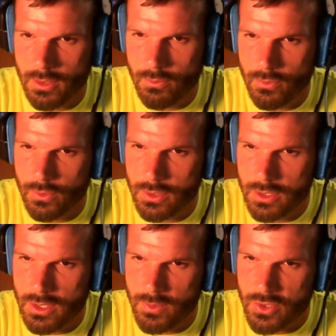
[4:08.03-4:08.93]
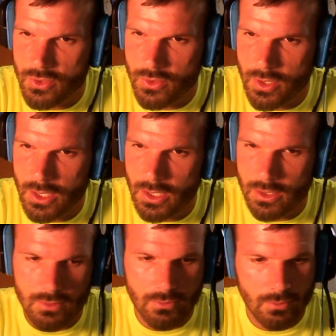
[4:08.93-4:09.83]
Would
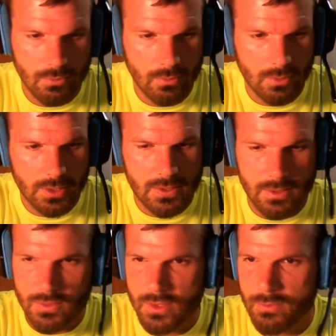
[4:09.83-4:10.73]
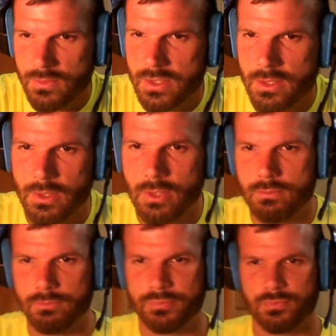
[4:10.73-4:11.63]
demonstrate what symptoms? There we go.